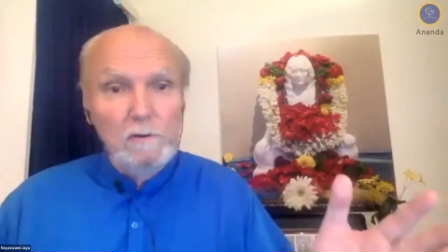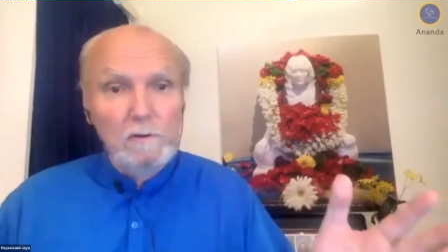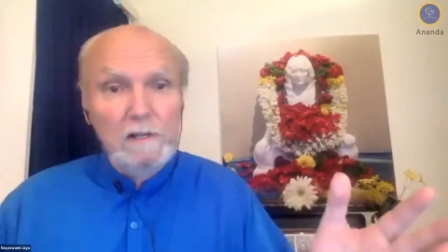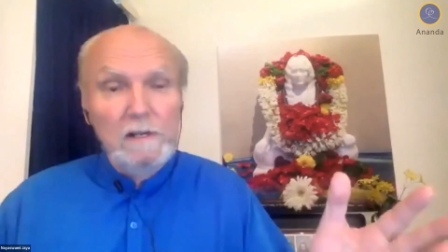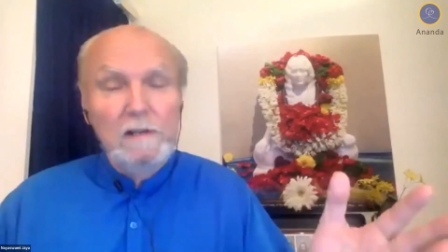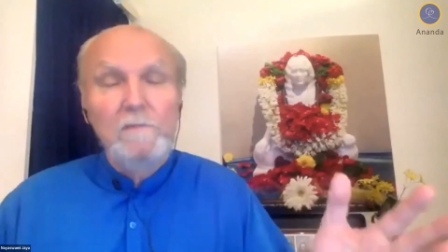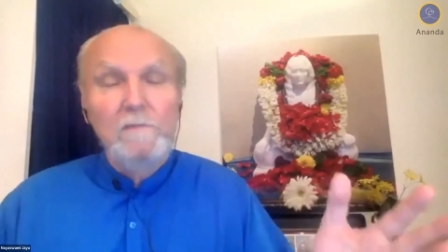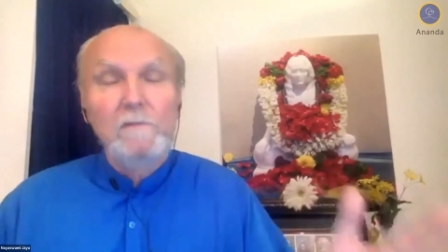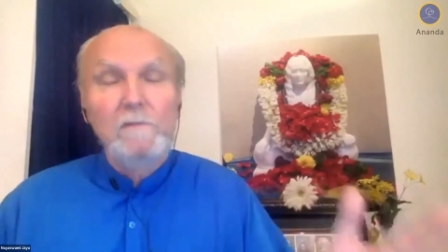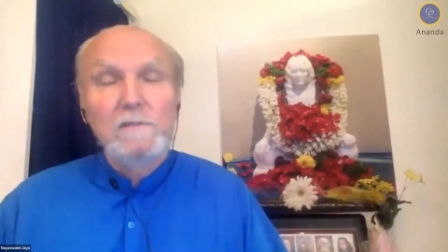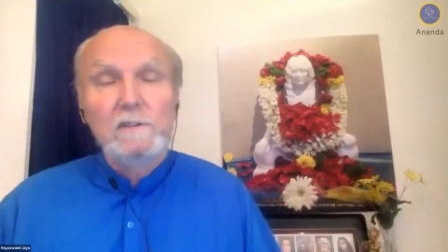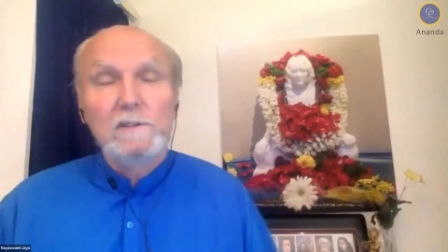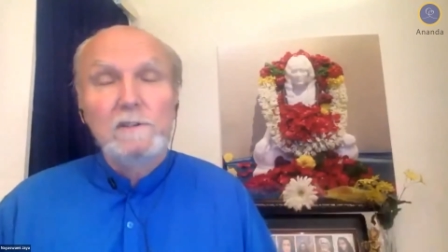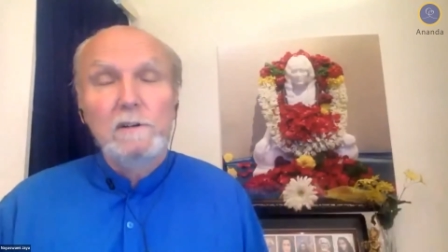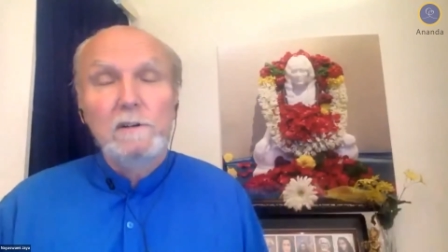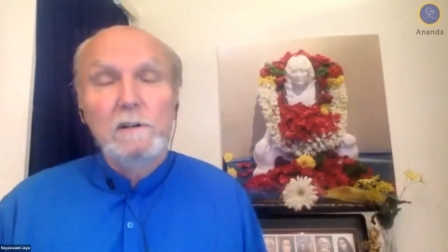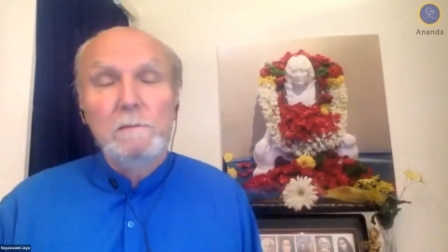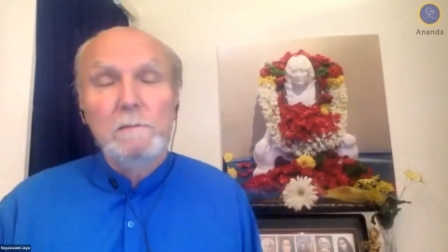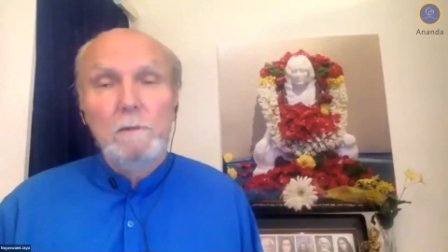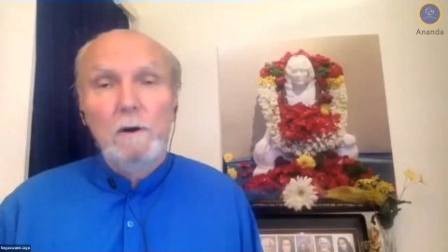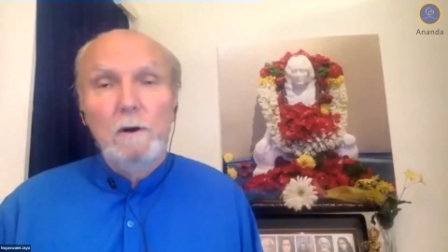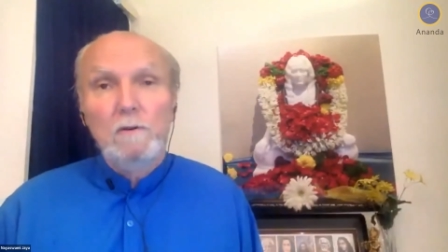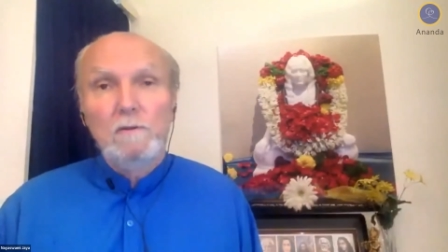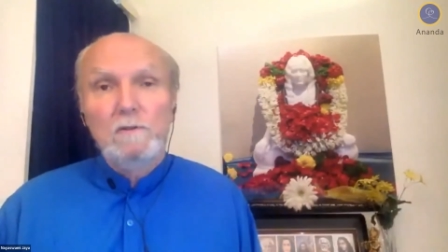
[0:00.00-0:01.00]
And
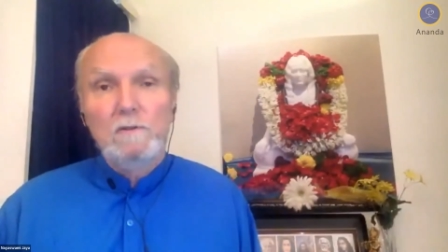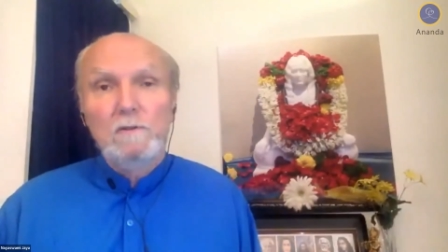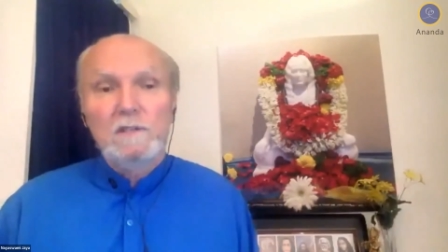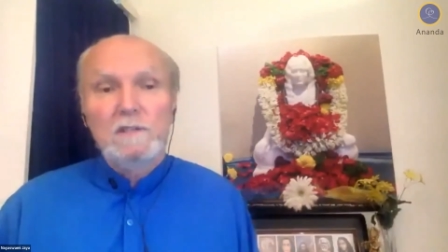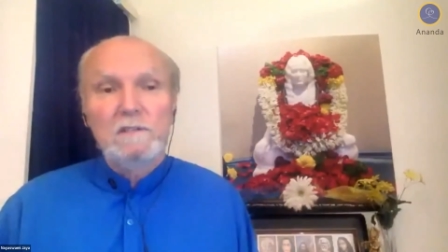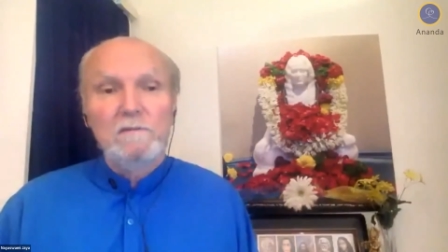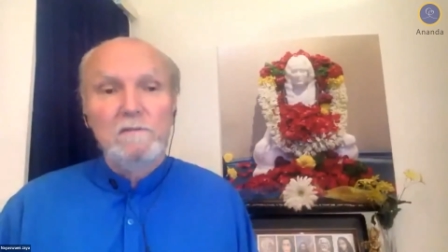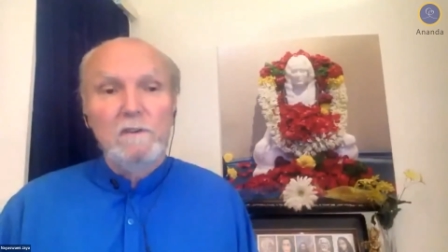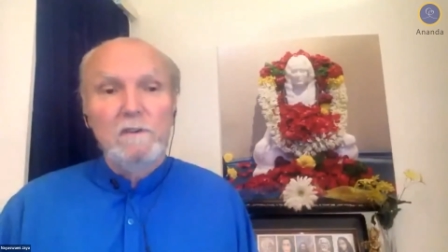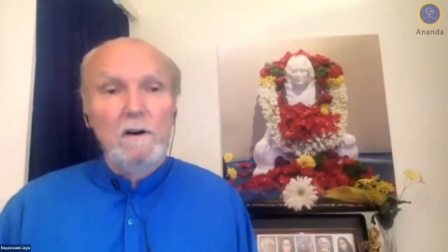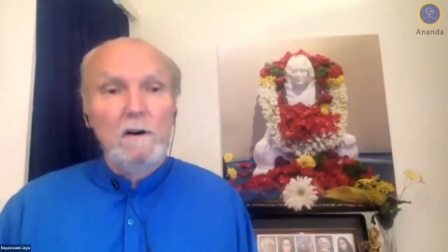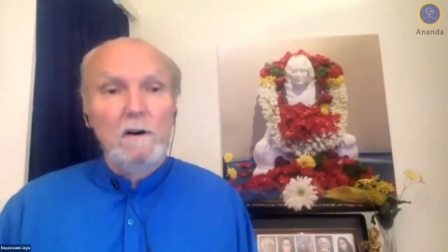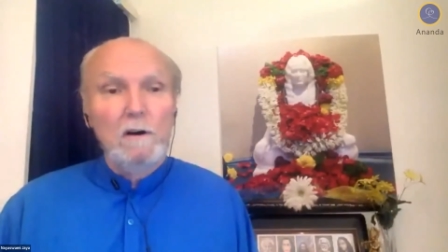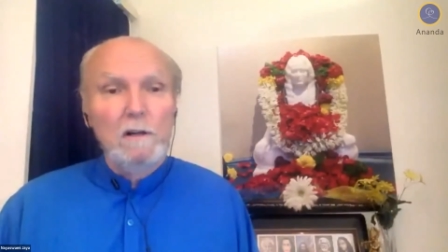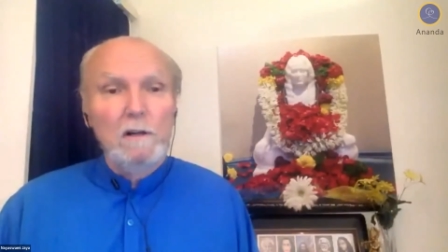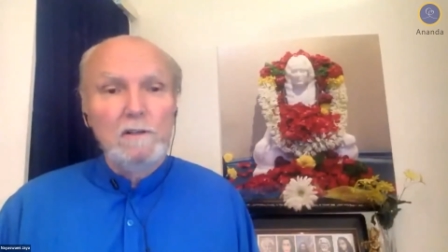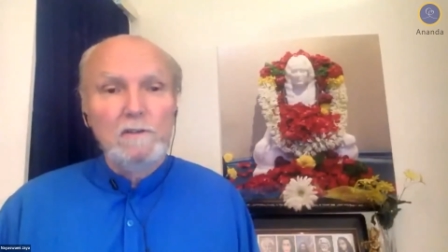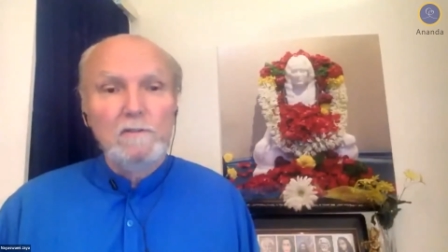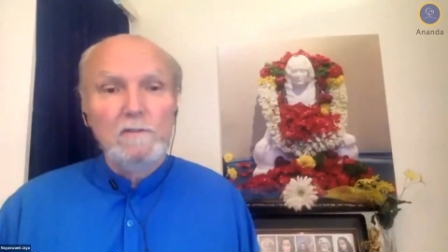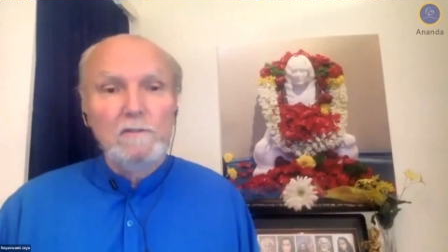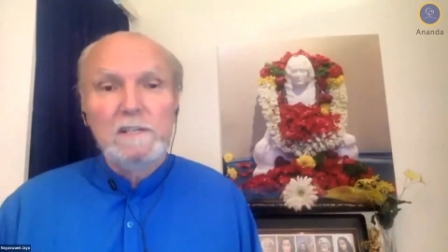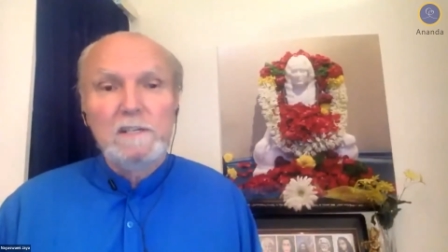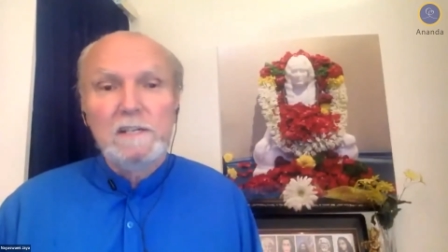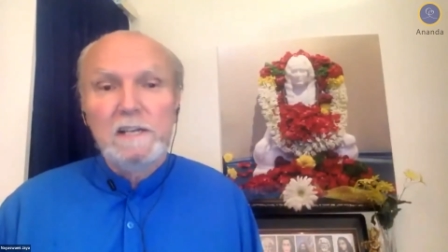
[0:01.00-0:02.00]
certainly most of
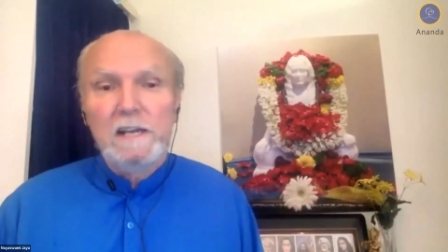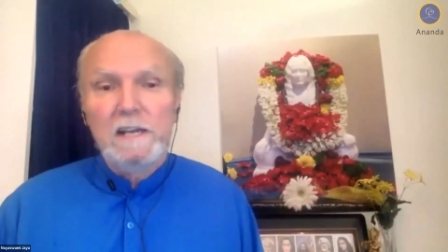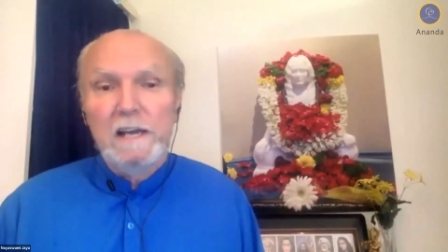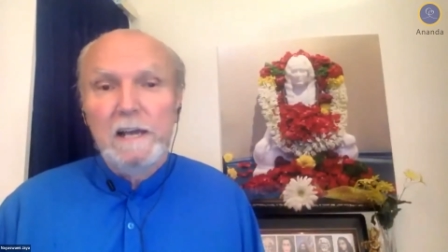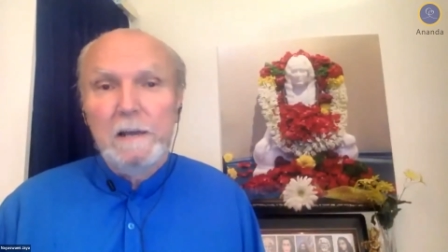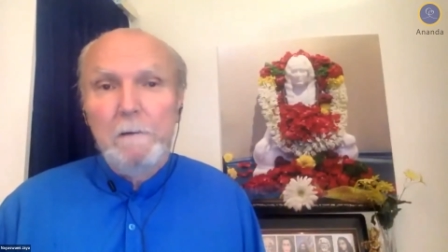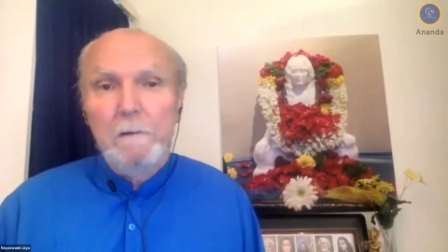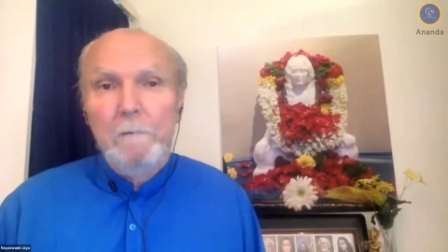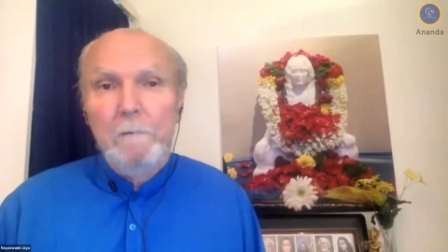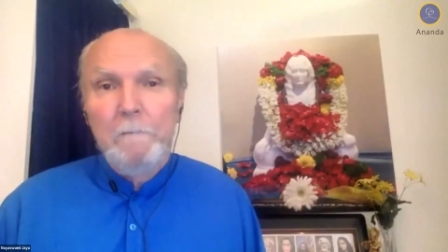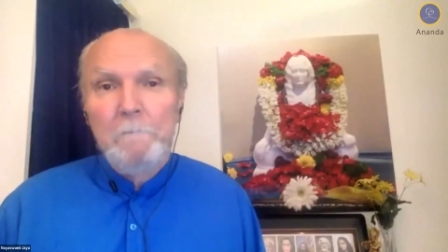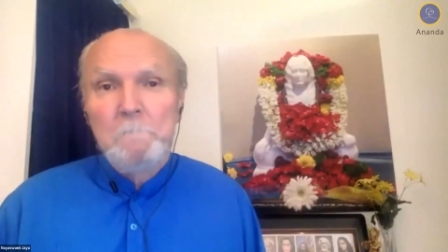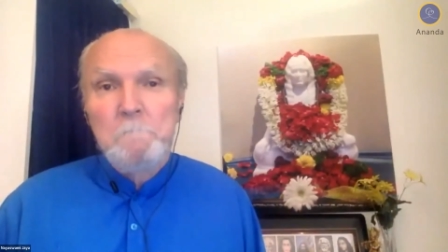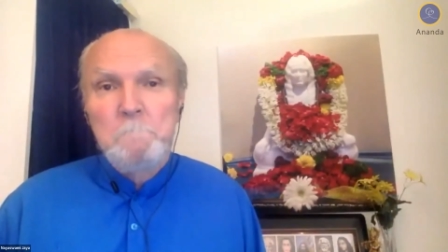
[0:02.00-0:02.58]
all, you'd say,